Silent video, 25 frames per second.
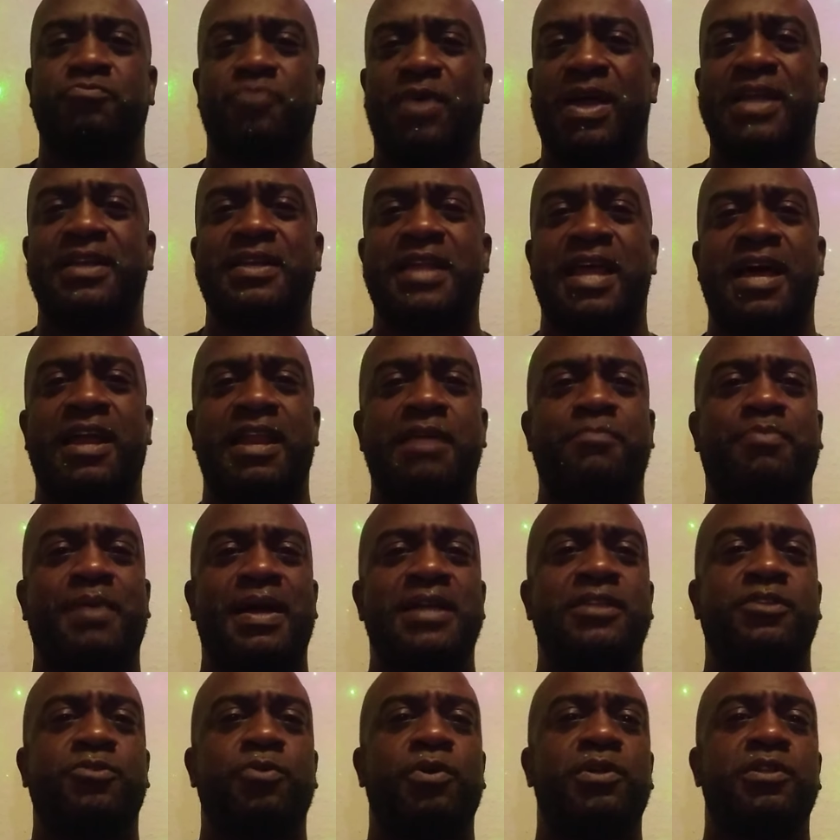Right now, they're
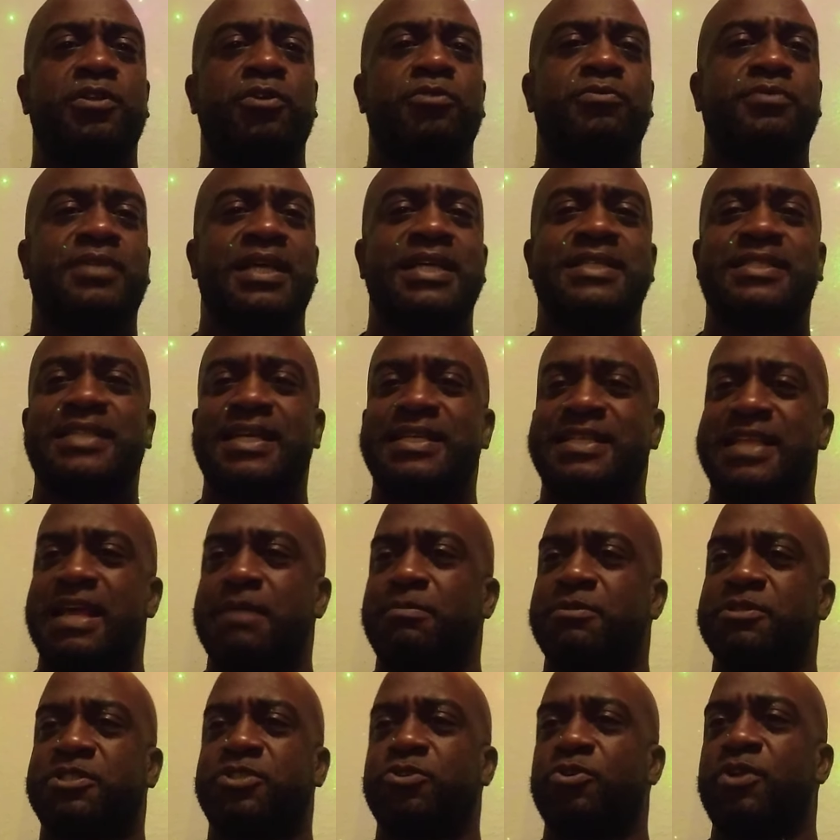probably doing little things like
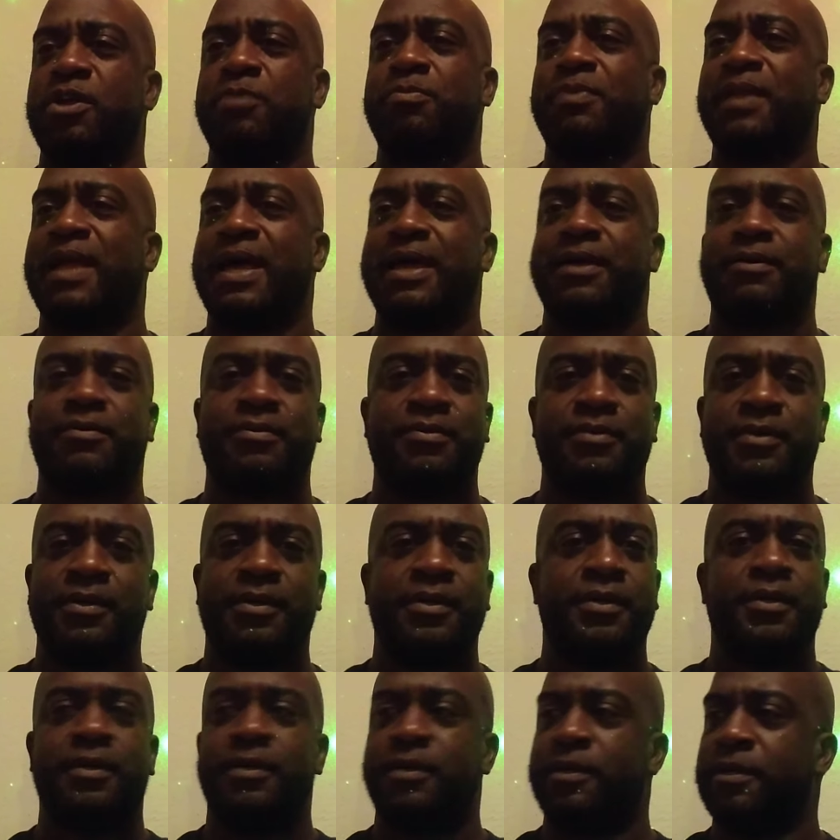that, but soon they'll be like,
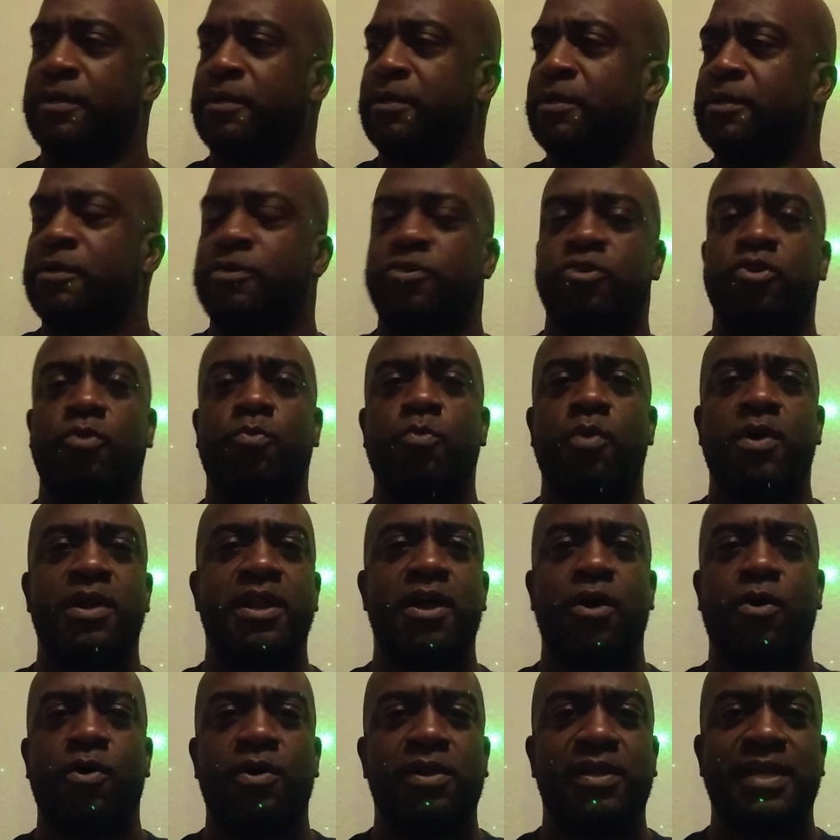no more
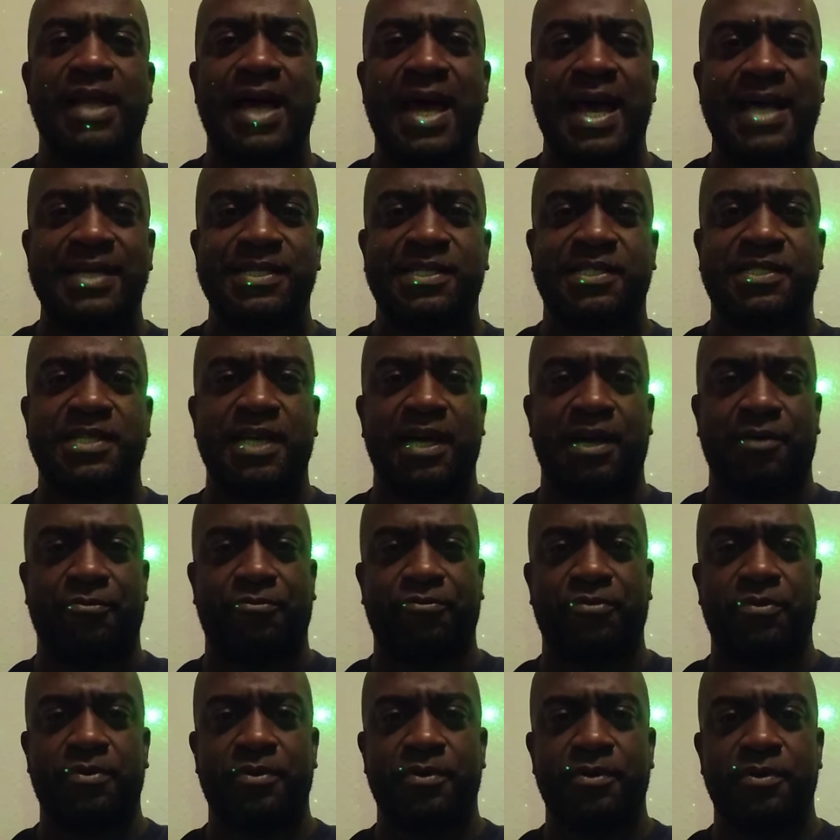of that online
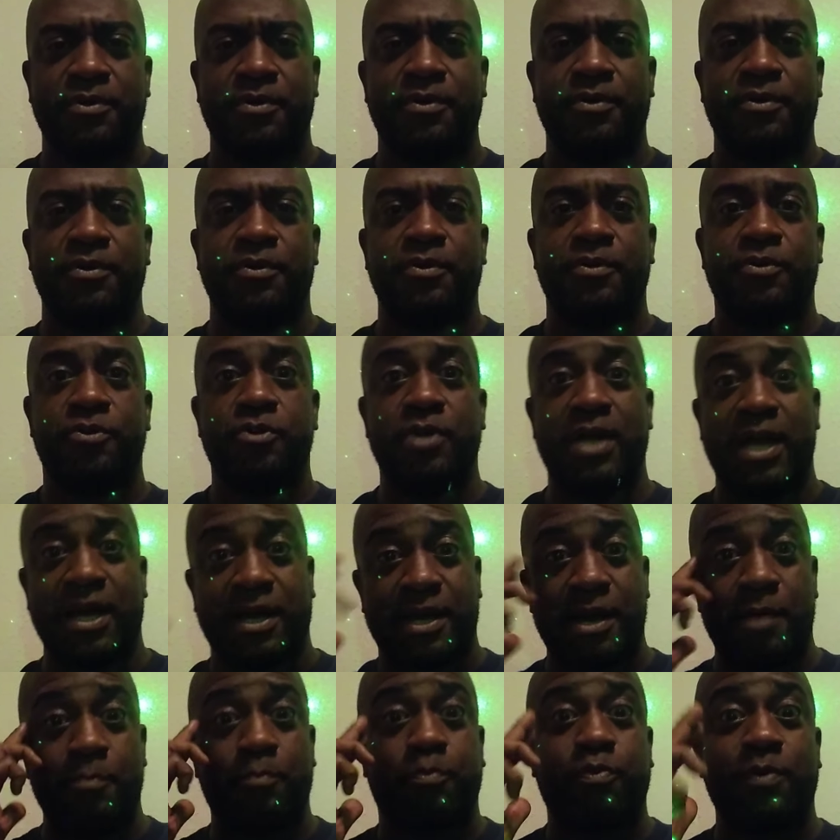stuff. You
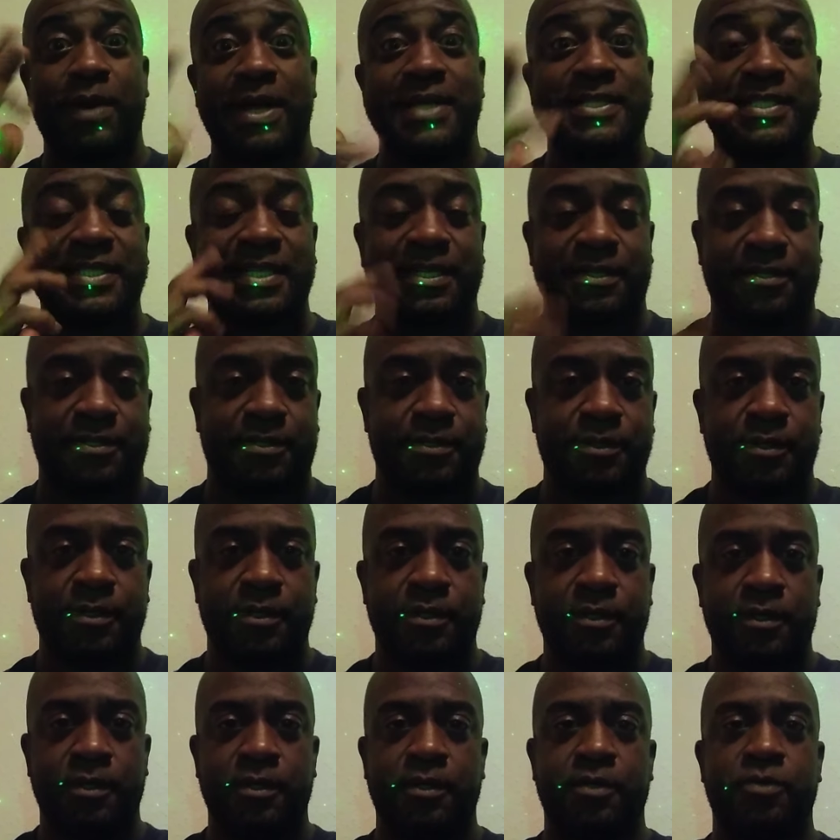gotta come present.
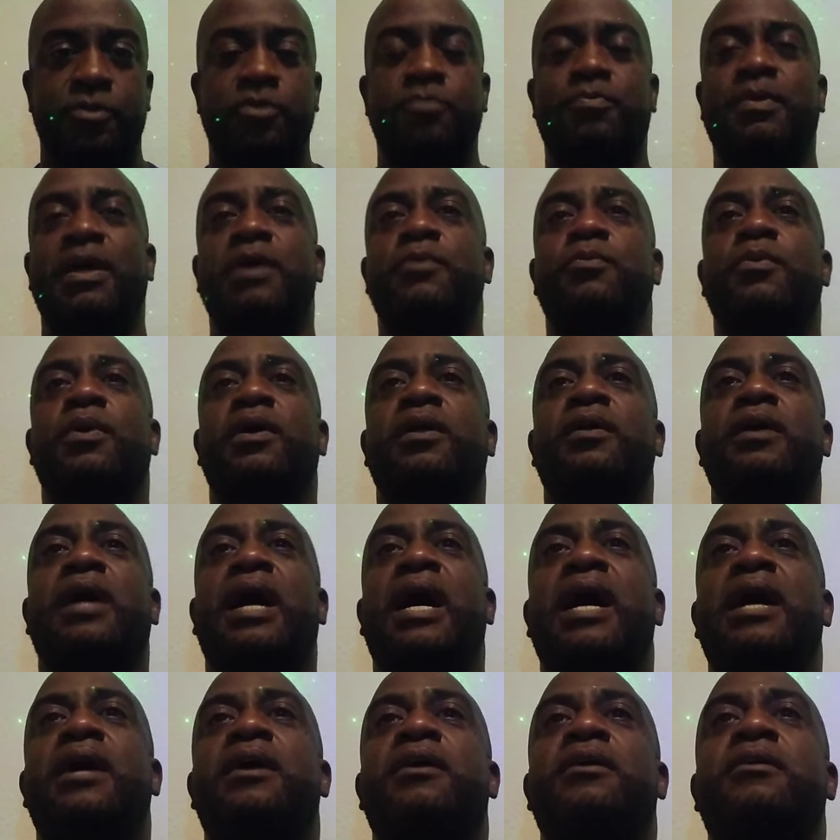You'll be like,
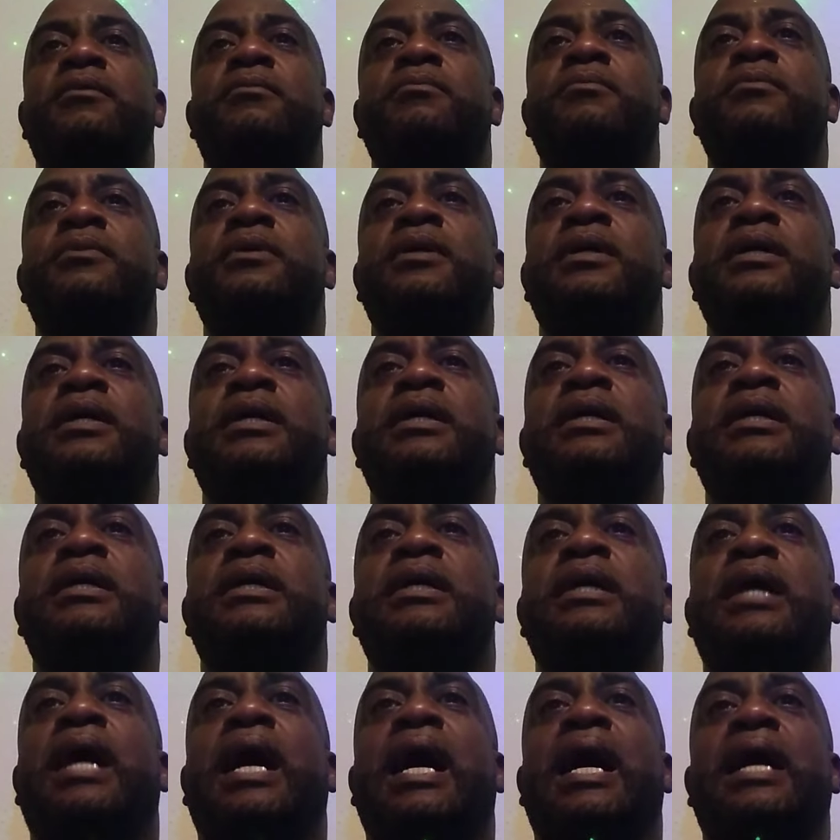well,
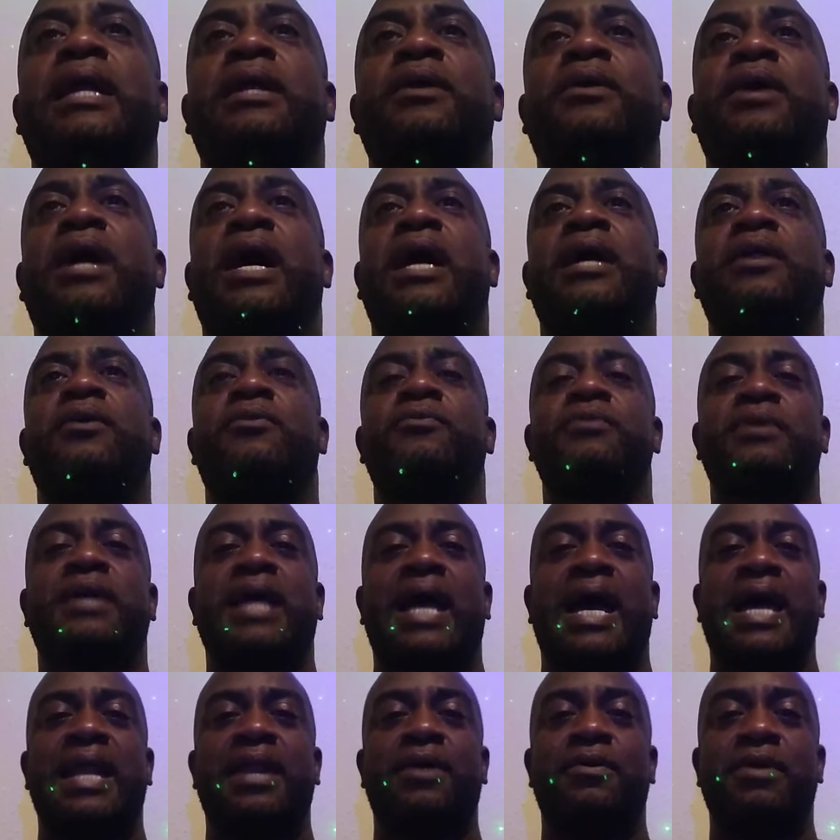I
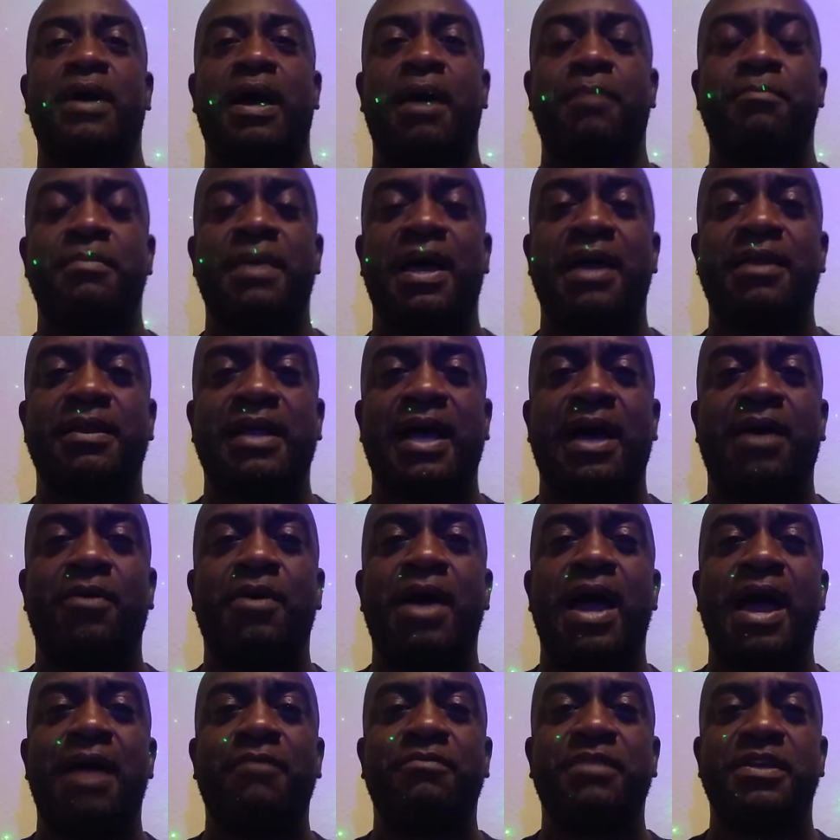don't
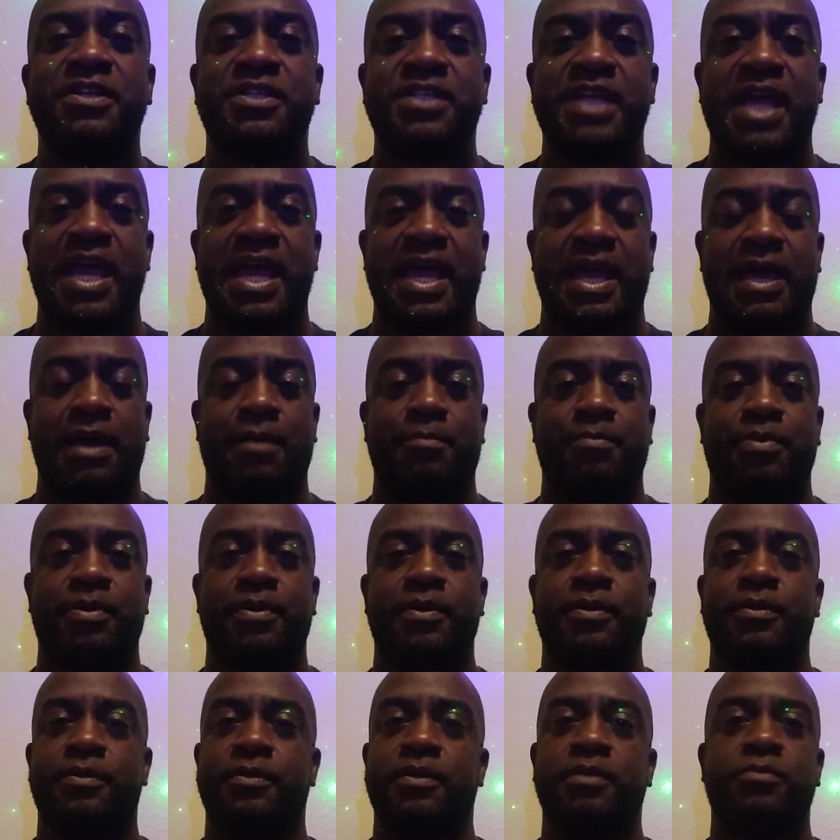have the jab.
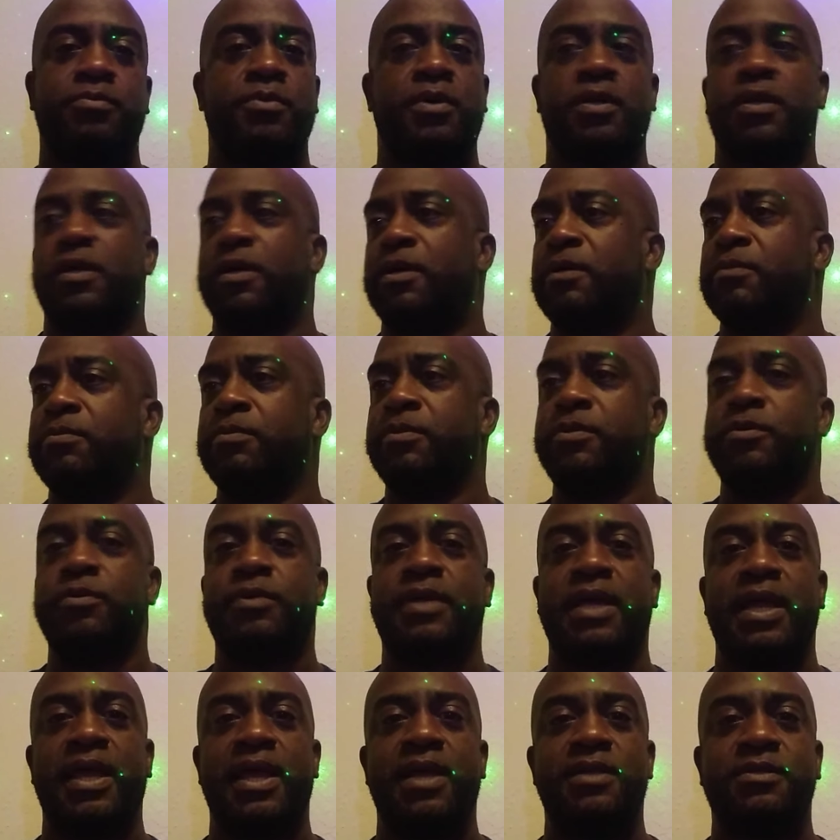Well, you
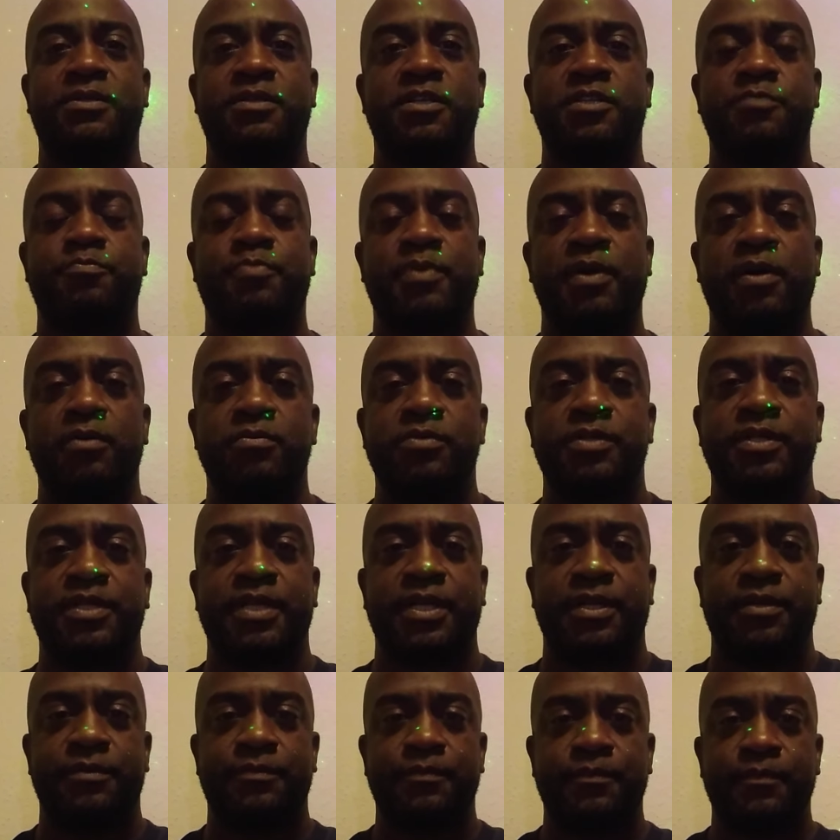can't enter this building
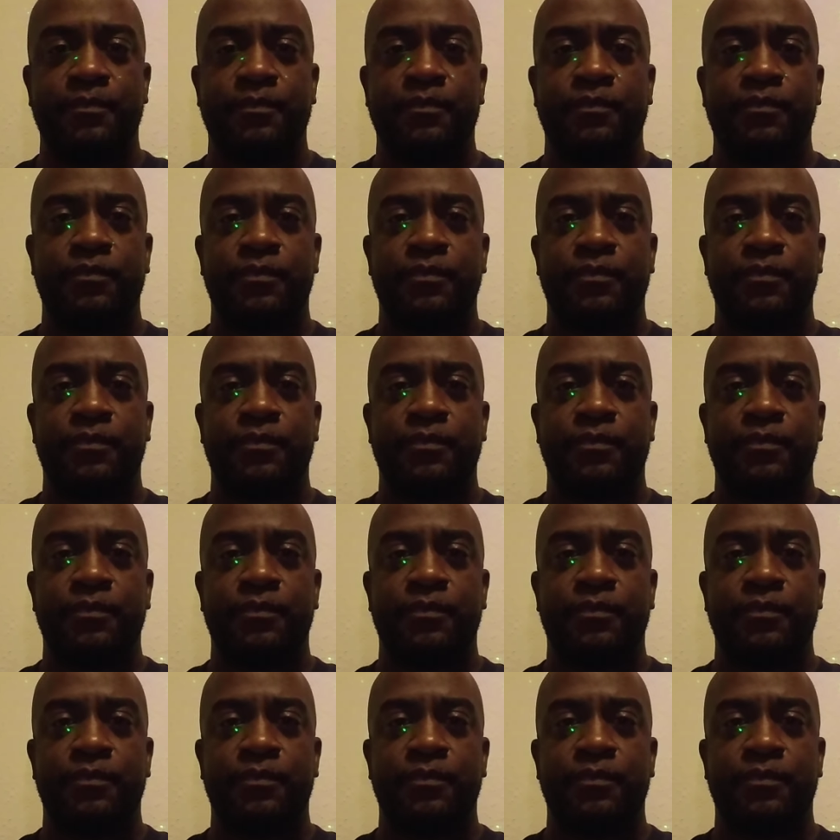then.